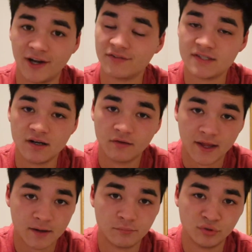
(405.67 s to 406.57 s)
I've seen a
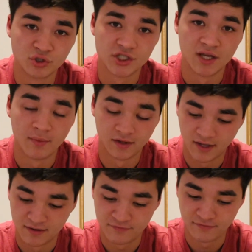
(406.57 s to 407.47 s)
lot of bullshit in my
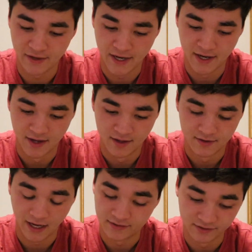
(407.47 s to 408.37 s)
life, and
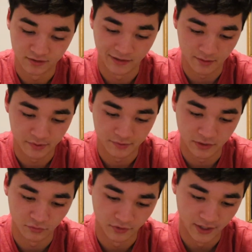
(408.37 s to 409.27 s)
I think a lot of people
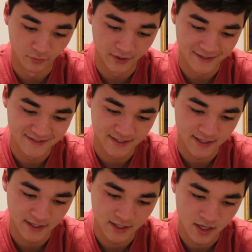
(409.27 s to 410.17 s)
can relate when I
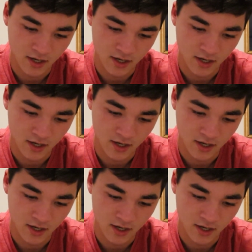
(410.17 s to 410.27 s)
say